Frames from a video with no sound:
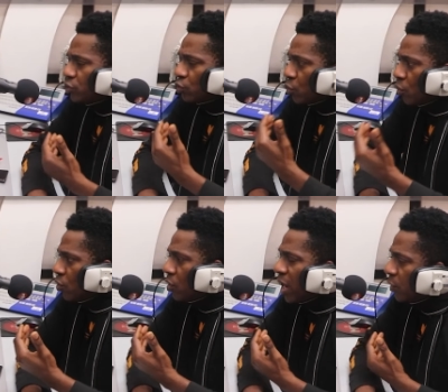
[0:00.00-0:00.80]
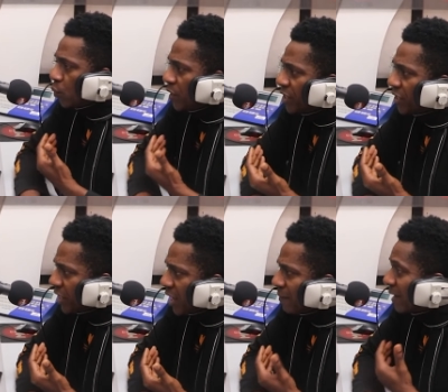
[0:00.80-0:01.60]
to go and mm-hmm. win a
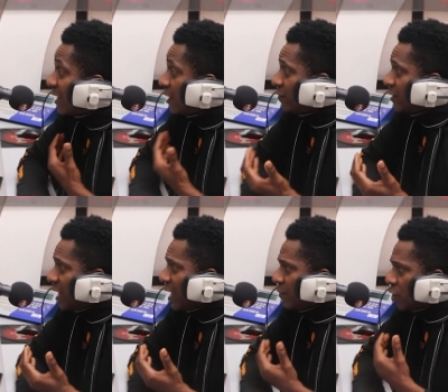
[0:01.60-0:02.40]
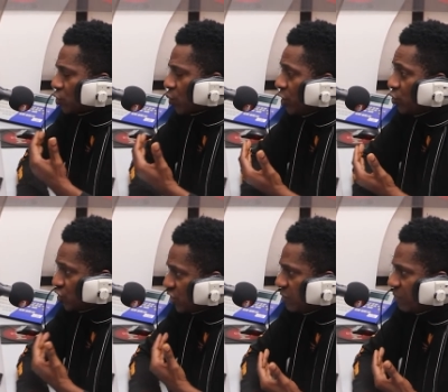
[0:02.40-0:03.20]
game at the end of the day mm-hmm. because mm-hmm. when you
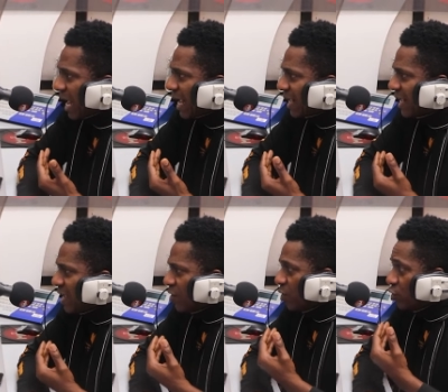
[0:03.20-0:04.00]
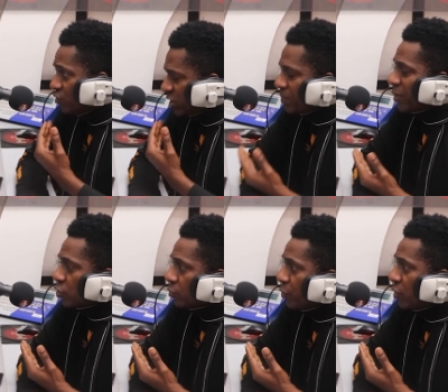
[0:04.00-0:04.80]
sit back, mm-hmm. when you respect your
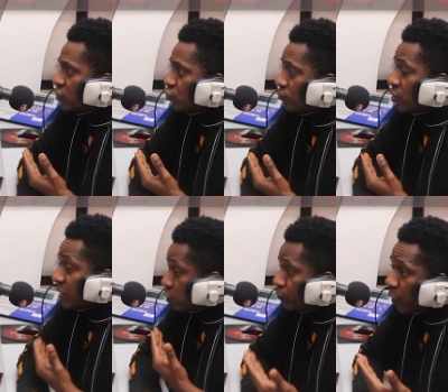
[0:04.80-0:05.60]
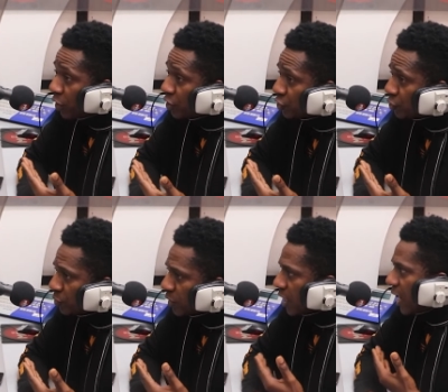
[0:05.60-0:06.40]
opponents too much, they could punish you.
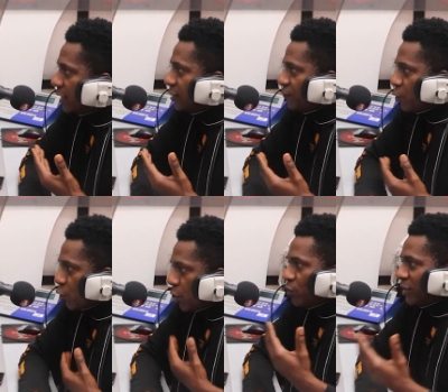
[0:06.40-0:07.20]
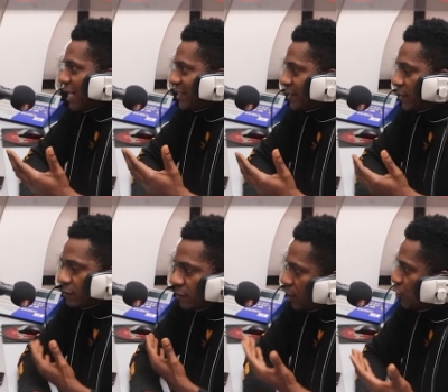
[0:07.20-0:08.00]
Yeah. And if you're going with that zeal,
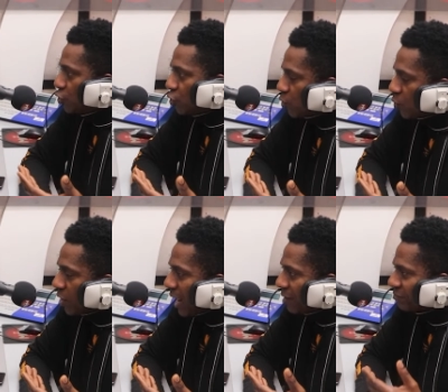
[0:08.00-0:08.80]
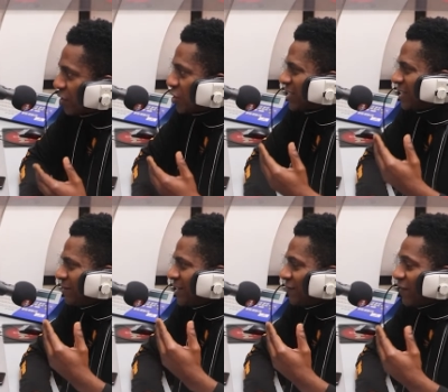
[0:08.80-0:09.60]
you should go all out because the,
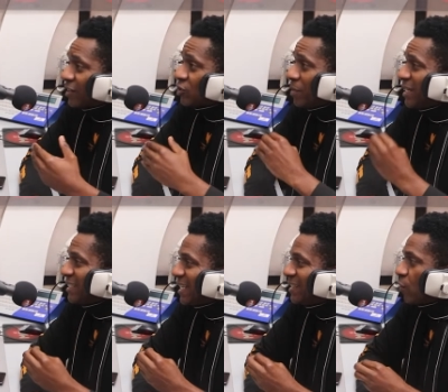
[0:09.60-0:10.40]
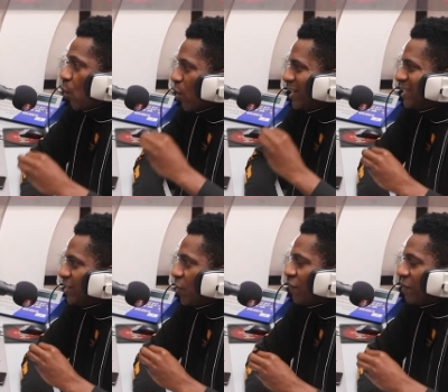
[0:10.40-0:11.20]
the in fact somebody said the quality
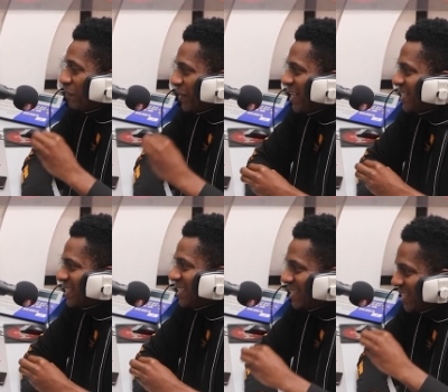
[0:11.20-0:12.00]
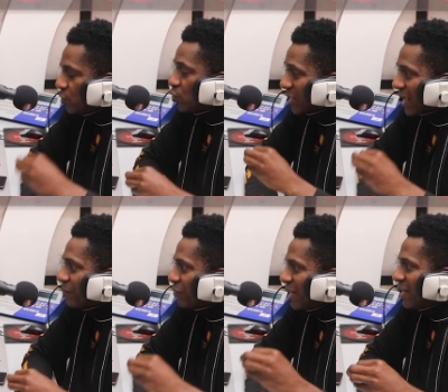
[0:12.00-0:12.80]
of the players in the Eagles camp right